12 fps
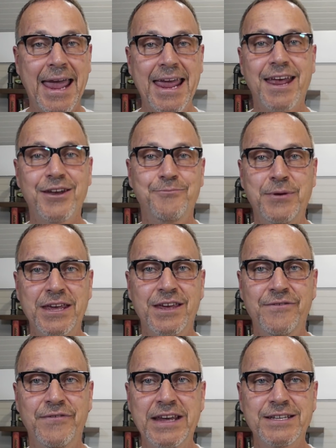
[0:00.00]
and B
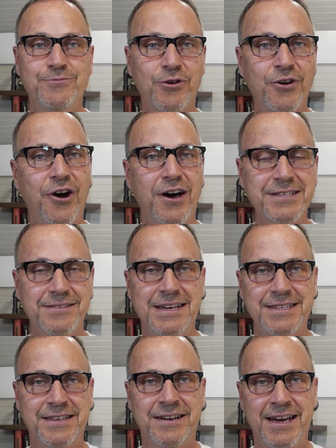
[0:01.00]
E Vs will cost
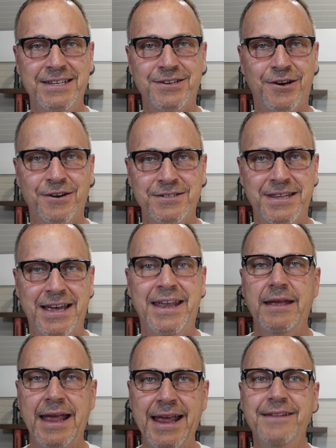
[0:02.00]
less than ICE cars
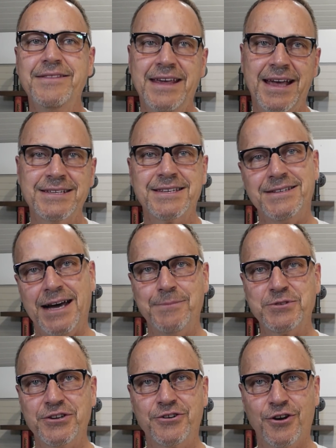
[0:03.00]
then, and the S
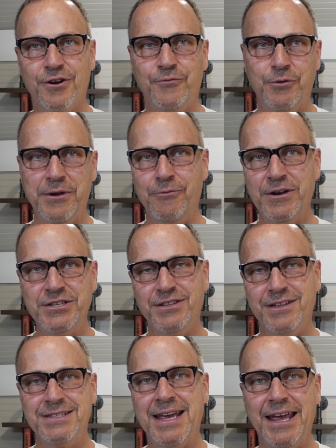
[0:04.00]
adoption curve will be
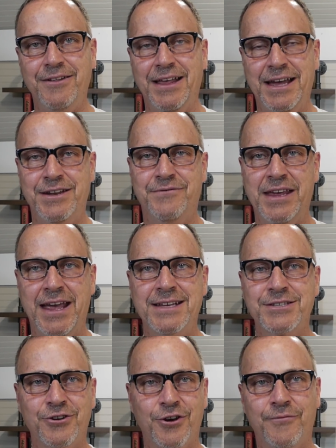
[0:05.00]
reaching the tail end of the
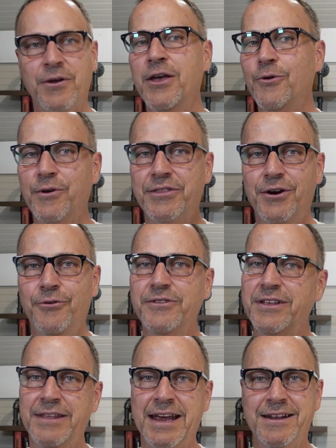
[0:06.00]
S curve with
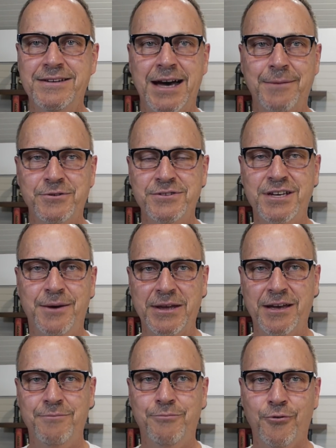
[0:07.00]
only late adopters
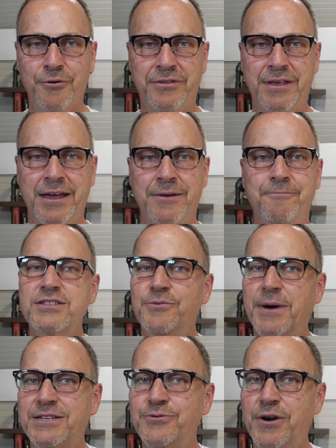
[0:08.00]
coming on board then.
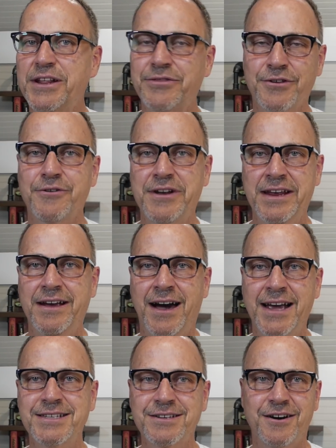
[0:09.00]
So by twenty thirty,
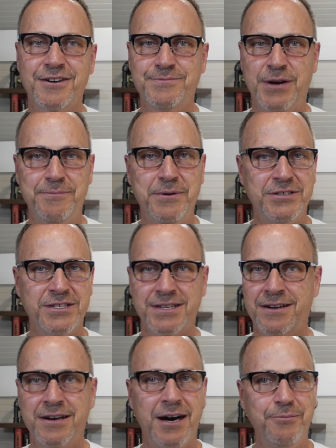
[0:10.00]
ICE cars might be
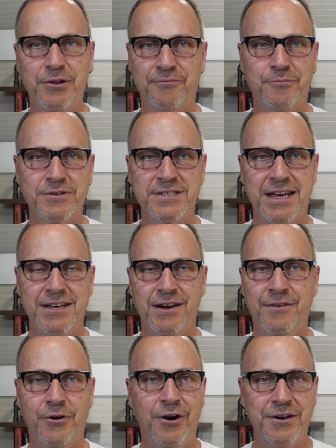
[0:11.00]
just a couple of percent
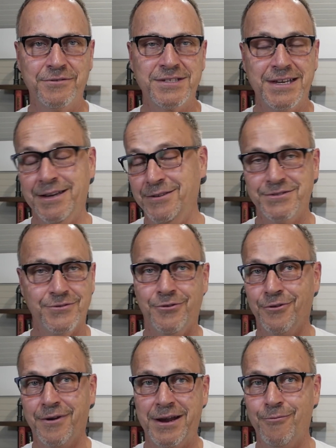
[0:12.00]
of auto sales,
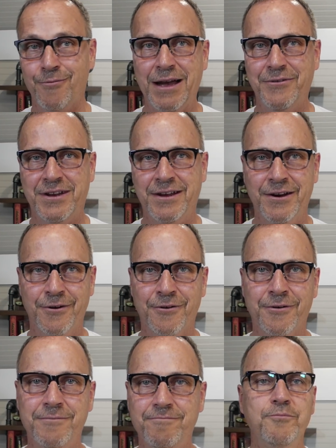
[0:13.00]
or a rounding error.